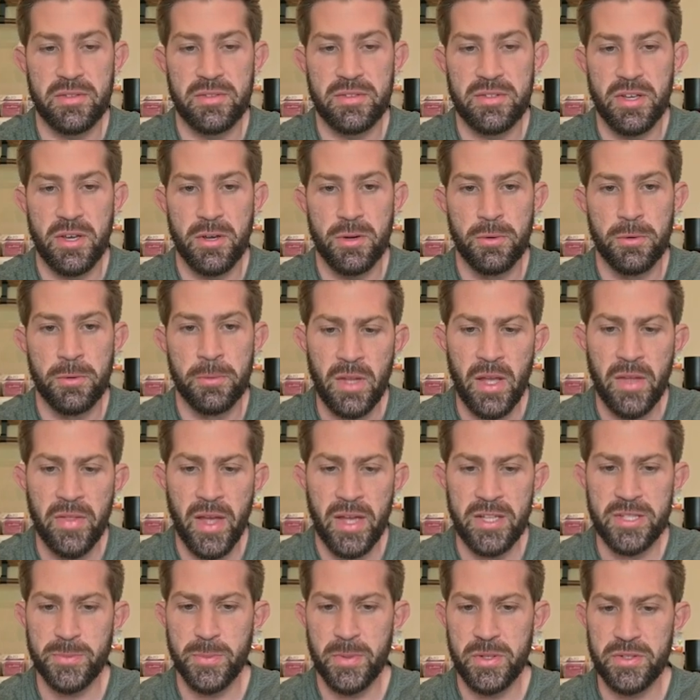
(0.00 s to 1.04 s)
And so
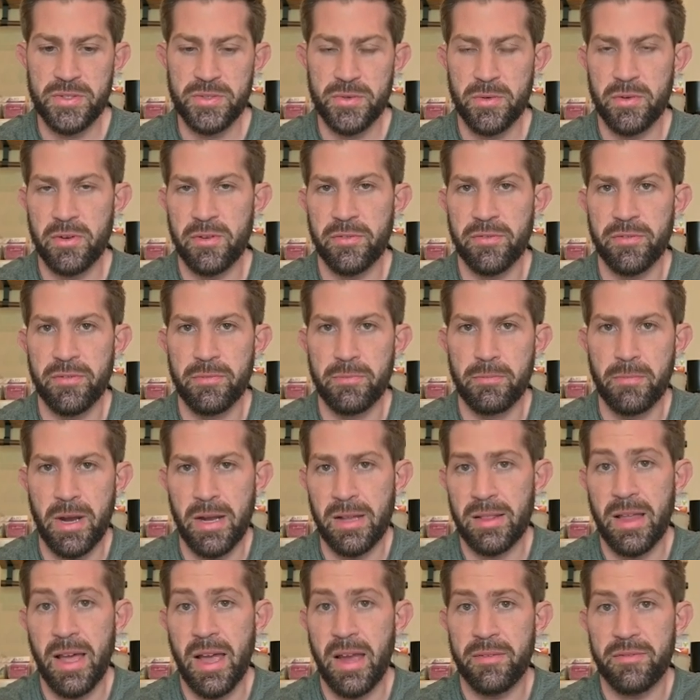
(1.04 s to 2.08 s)
that's been sort of my
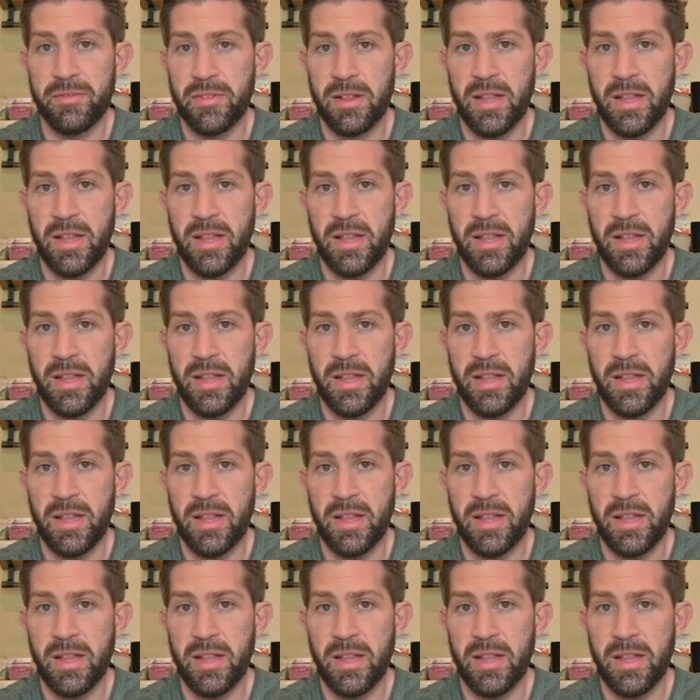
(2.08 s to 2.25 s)
life